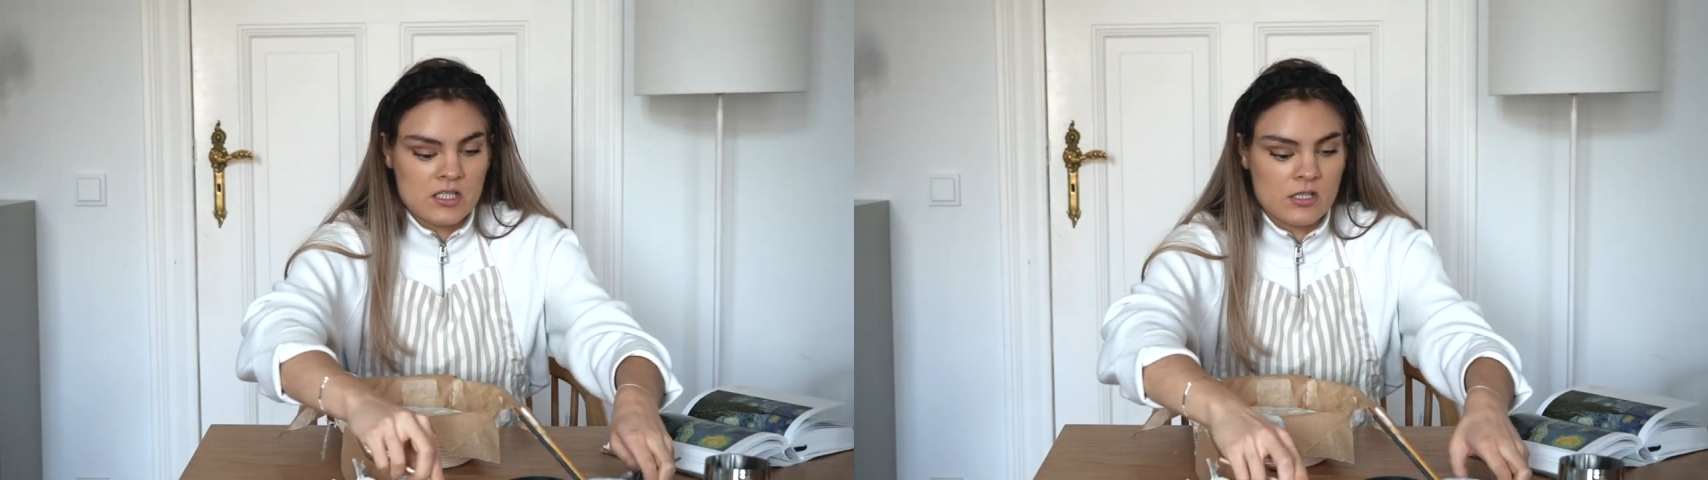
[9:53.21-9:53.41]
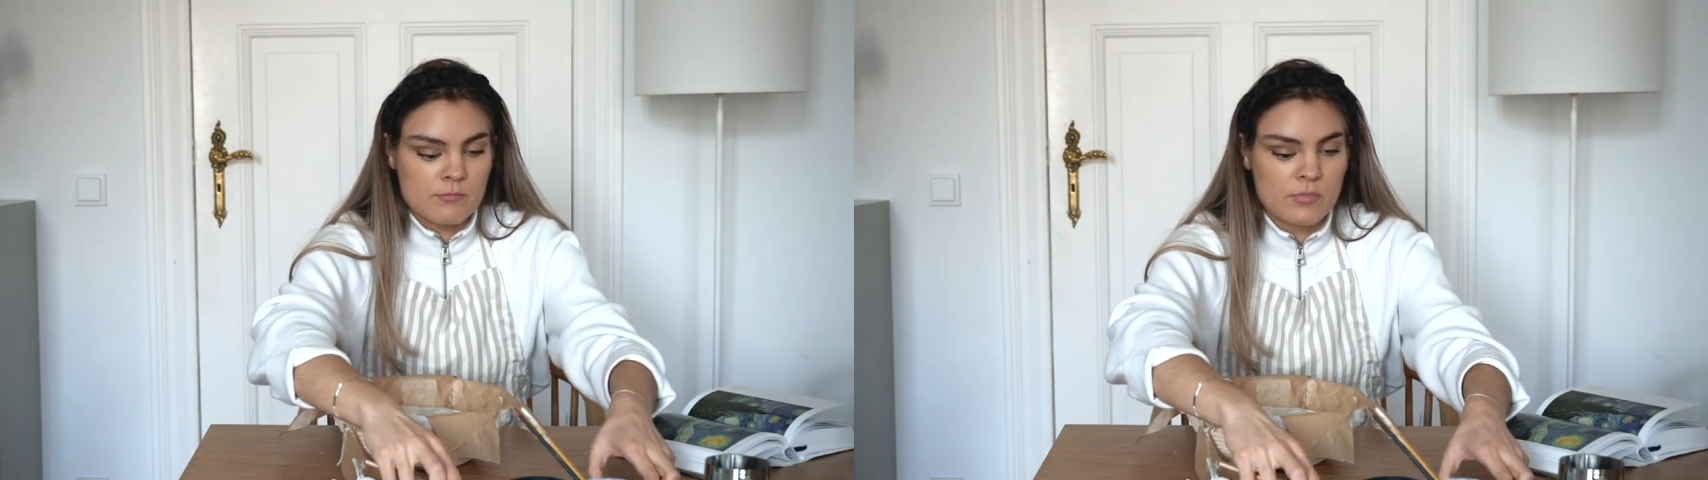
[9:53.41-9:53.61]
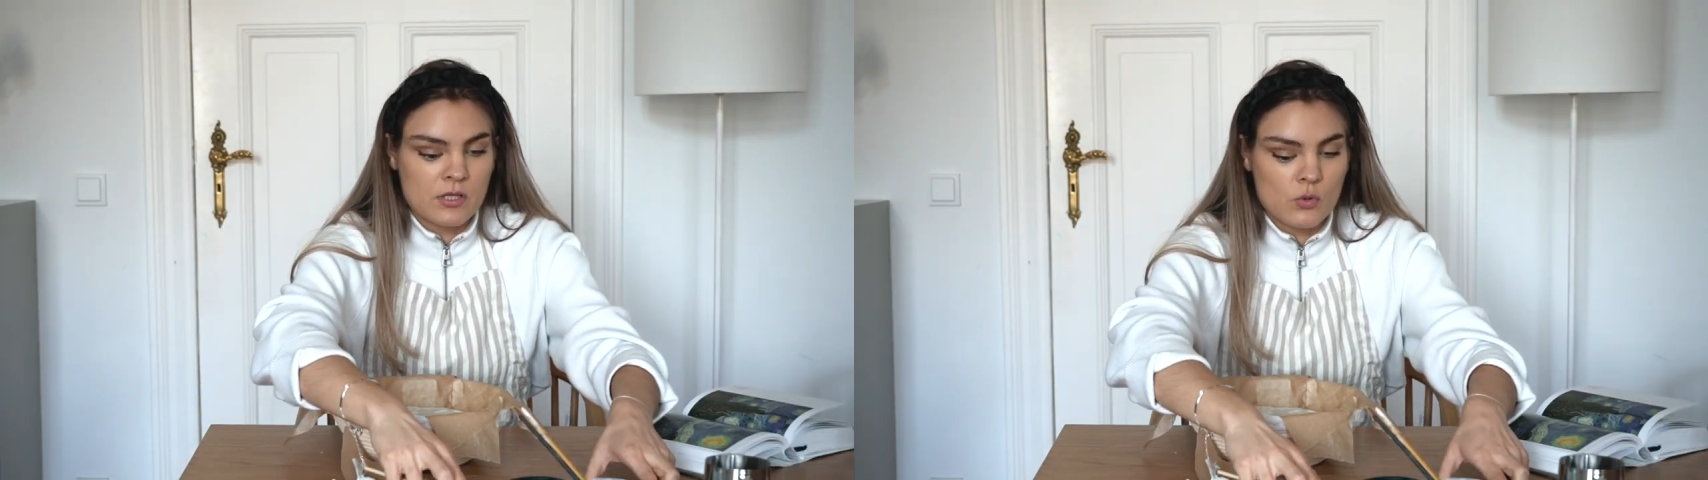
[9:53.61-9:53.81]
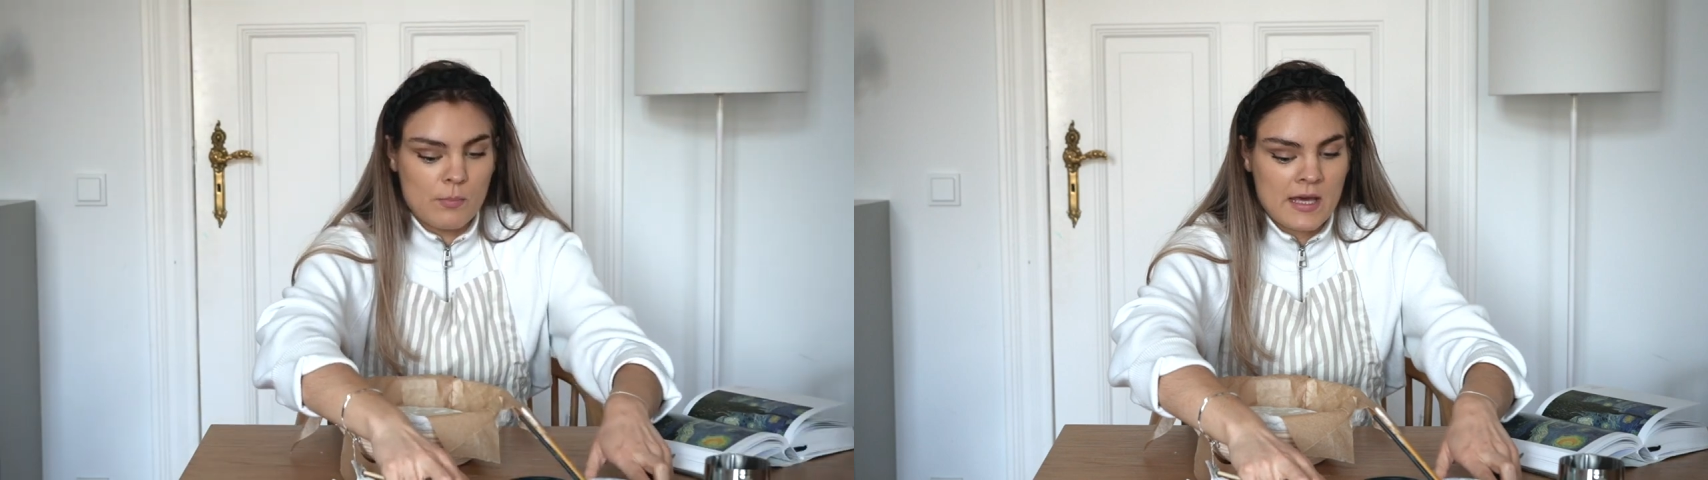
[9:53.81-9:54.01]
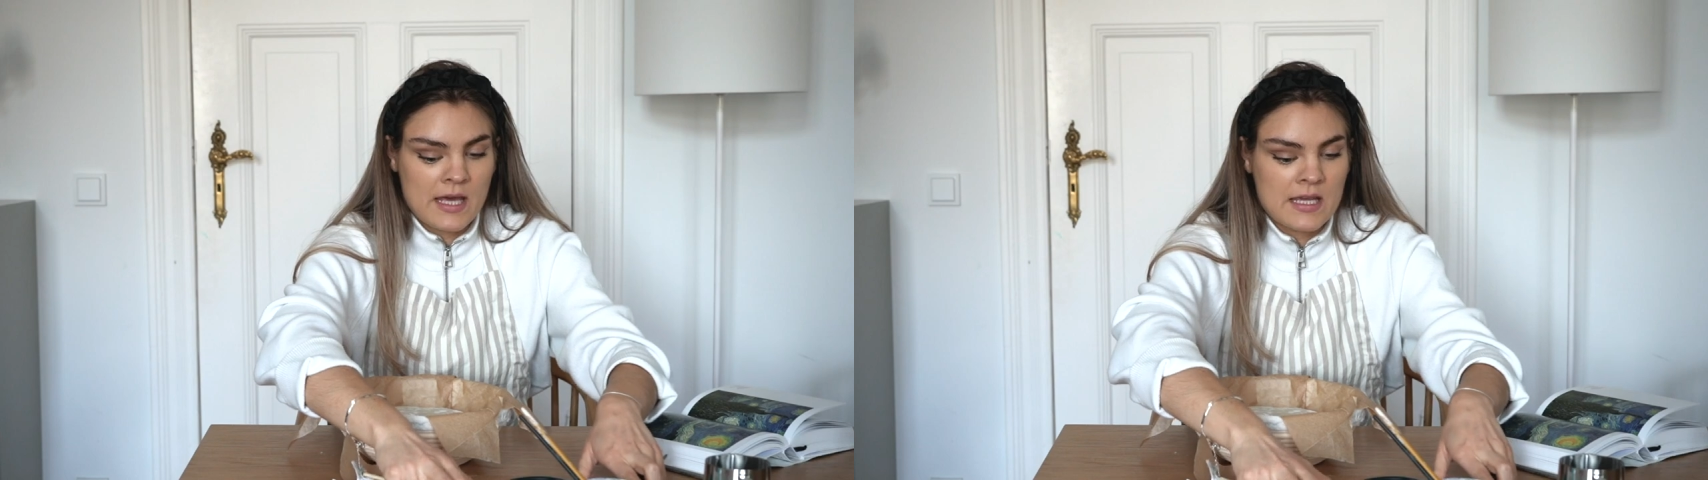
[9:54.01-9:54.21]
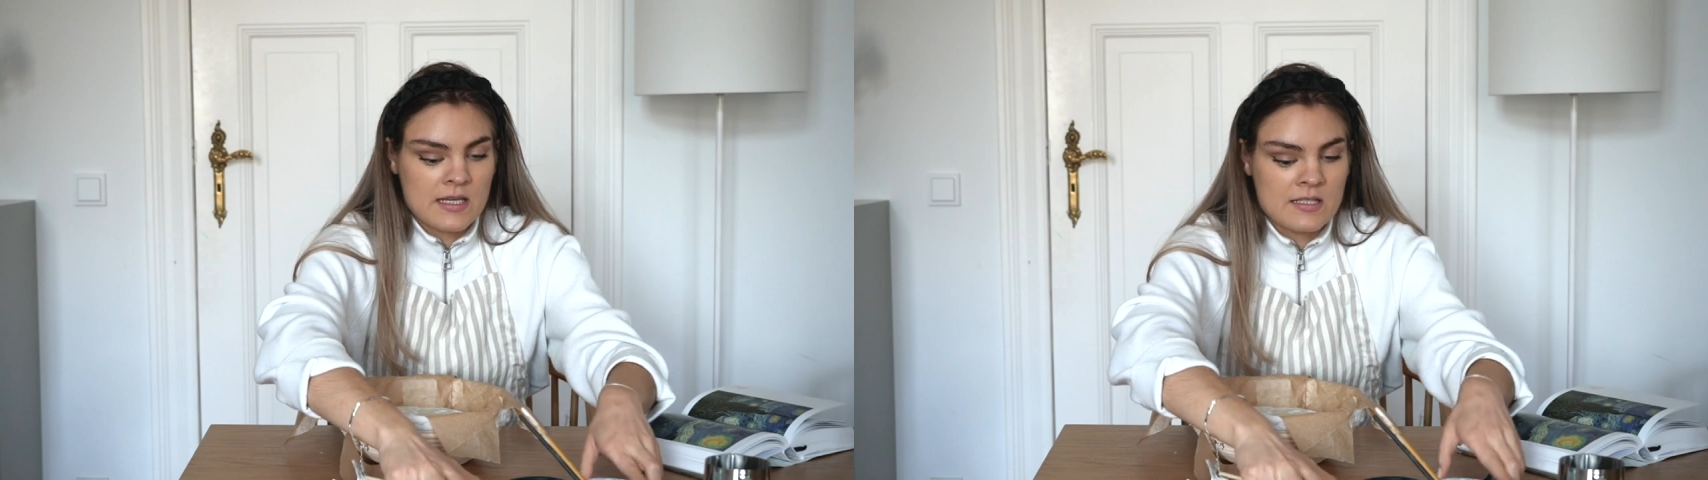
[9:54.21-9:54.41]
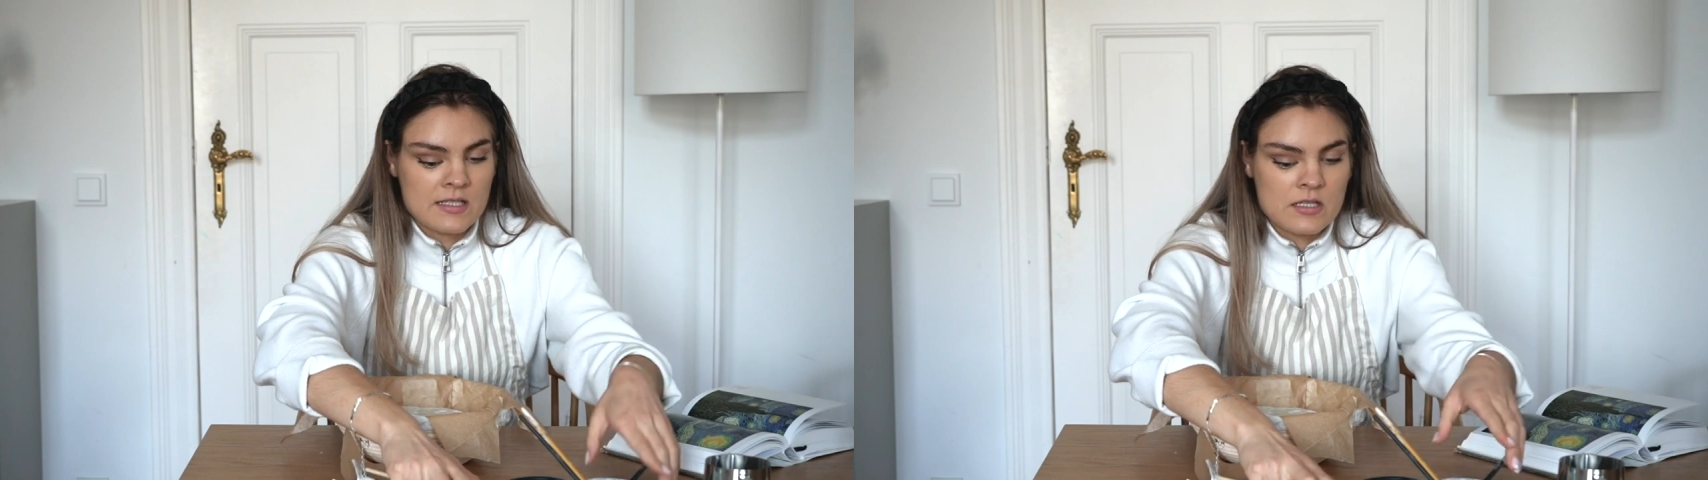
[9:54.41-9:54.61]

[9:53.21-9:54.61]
some blue paint